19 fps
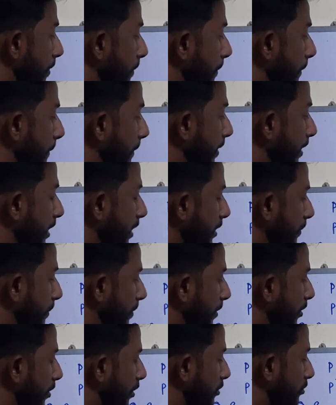V
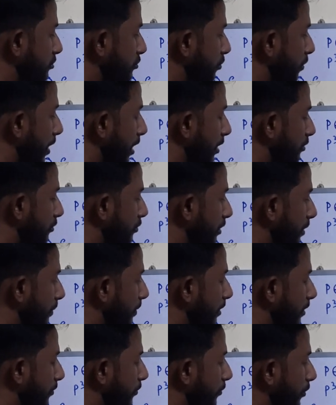belongs to R to the
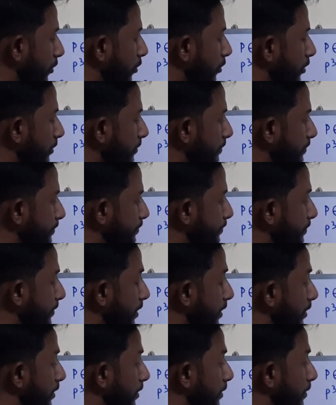power 4,
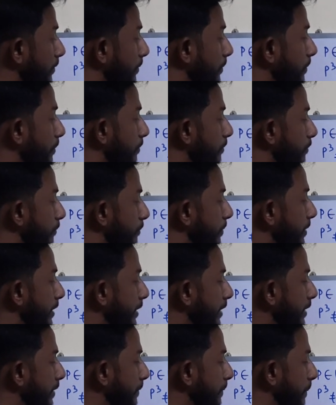
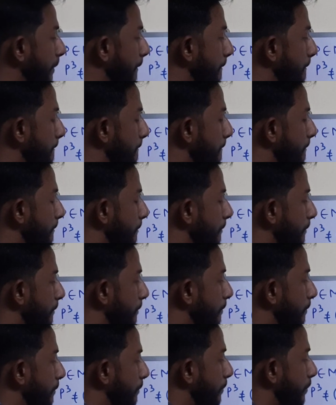V,
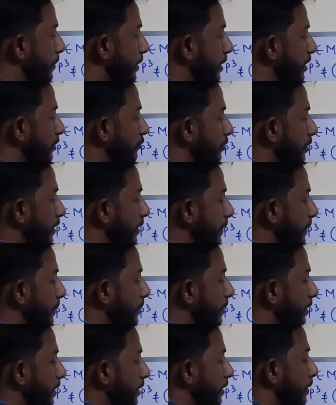PV,
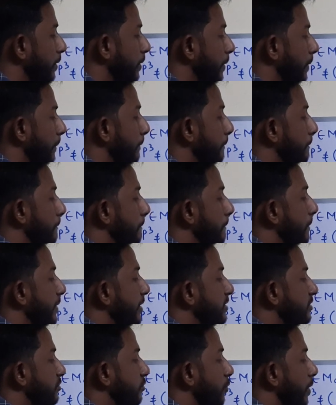P
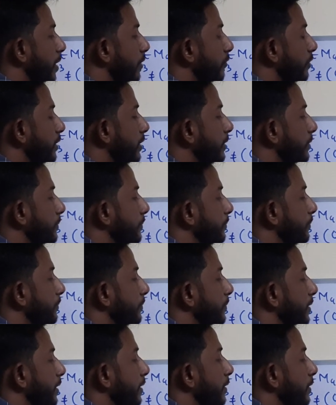square V,
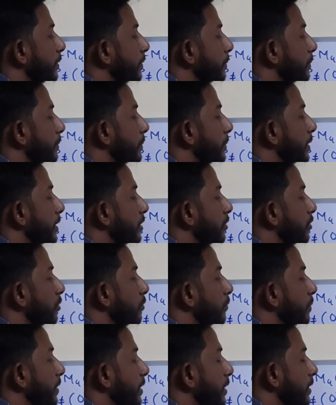P cube
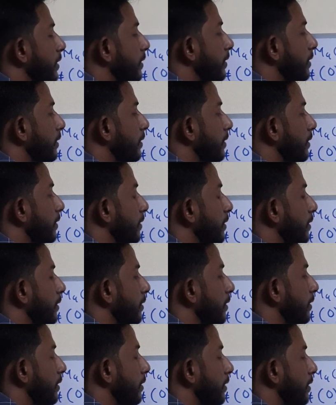V
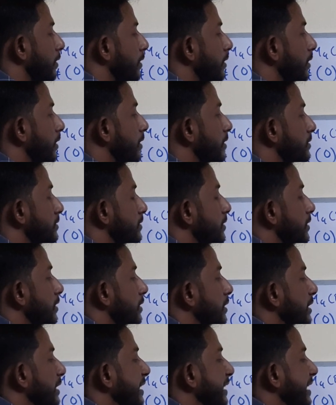is
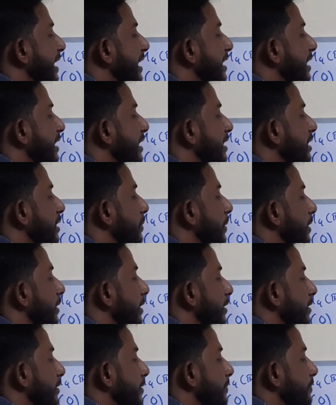linearly independent.